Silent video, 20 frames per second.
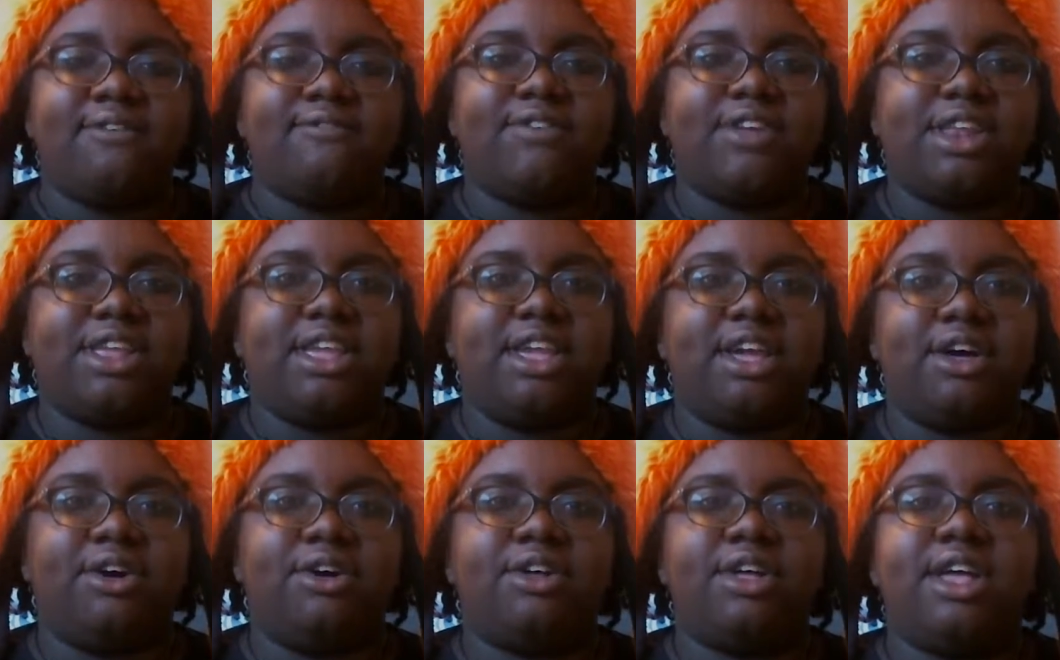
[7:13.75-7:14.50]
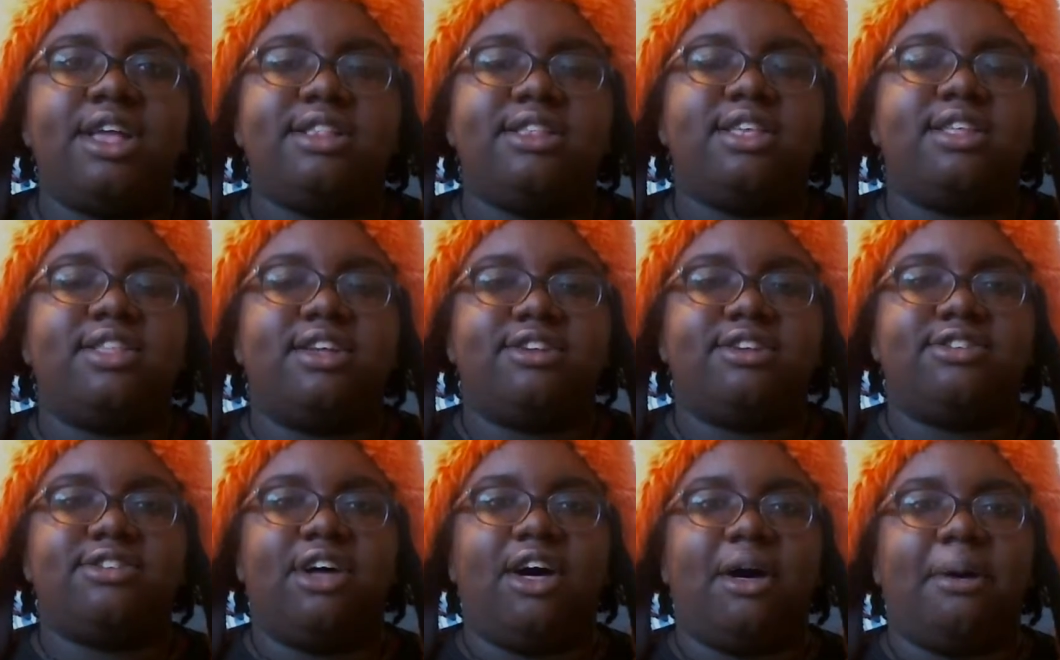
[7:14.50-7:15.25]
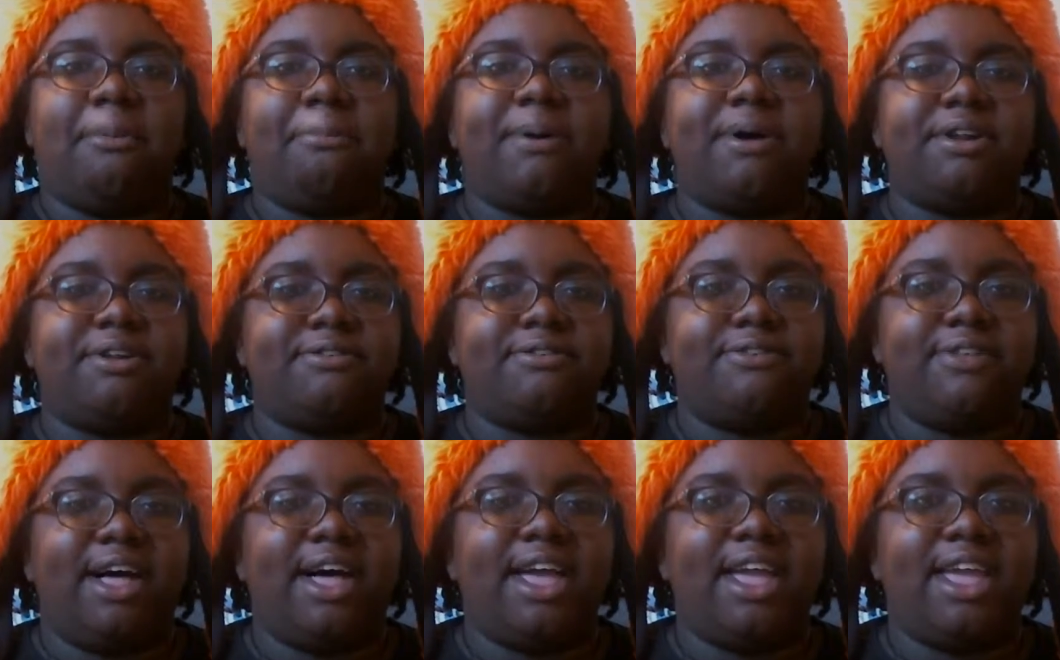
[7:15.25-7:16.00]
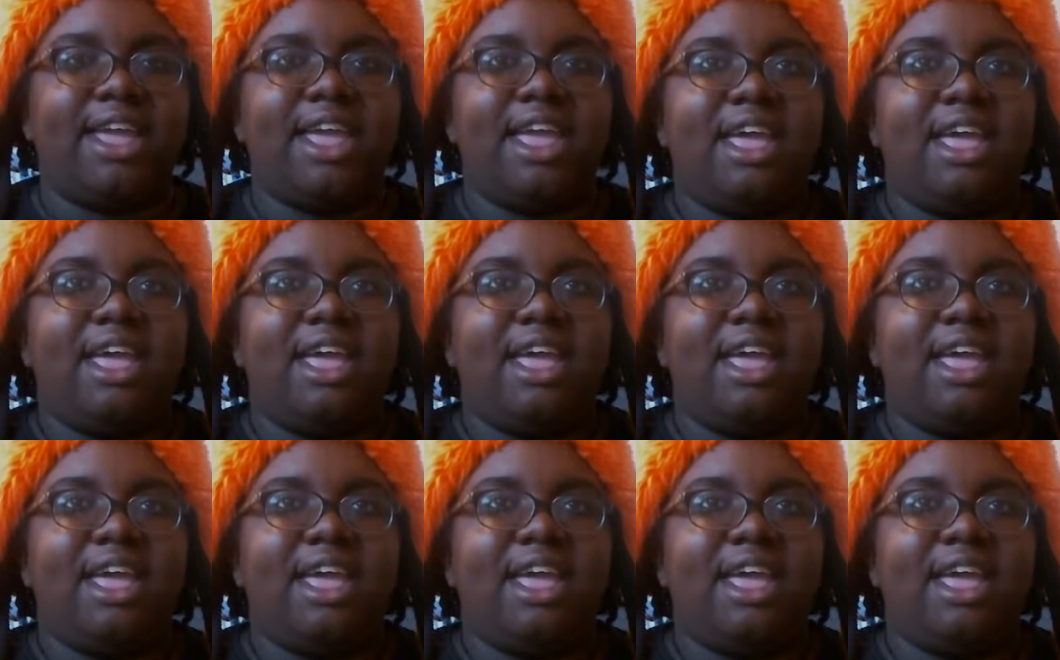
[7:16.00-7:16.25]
video to their song Butterfly.